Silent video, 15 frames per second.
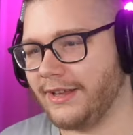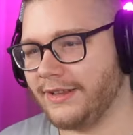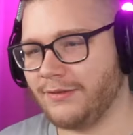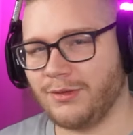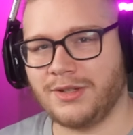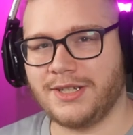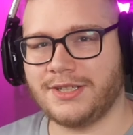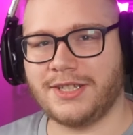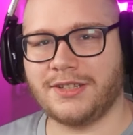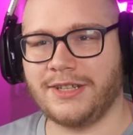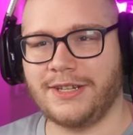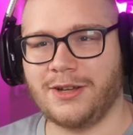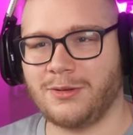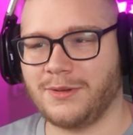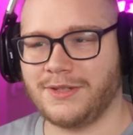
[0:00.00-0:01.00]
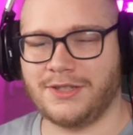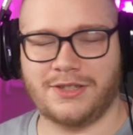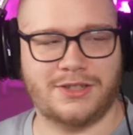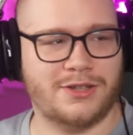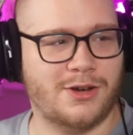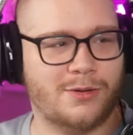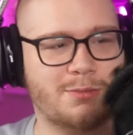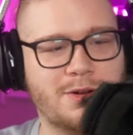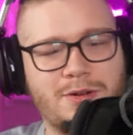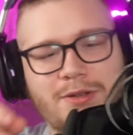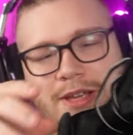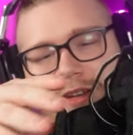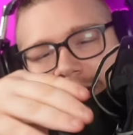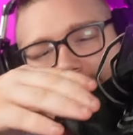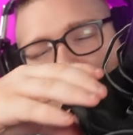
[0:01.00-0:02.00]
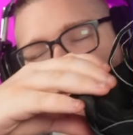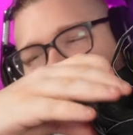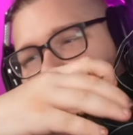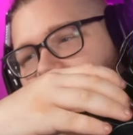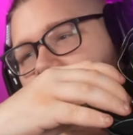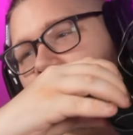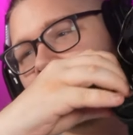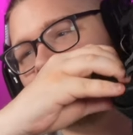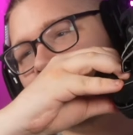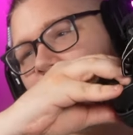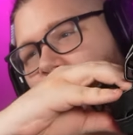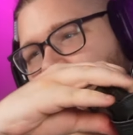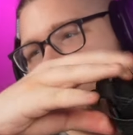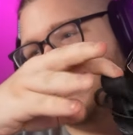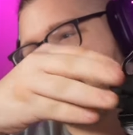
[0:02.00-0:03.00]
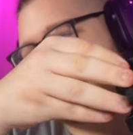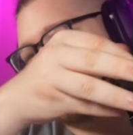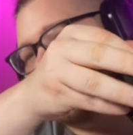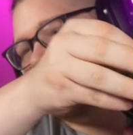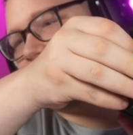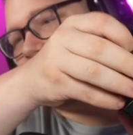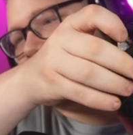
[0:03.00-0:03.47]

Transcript: Realistically, no, bro. And these are supposed to light up, by the way. These don't light up.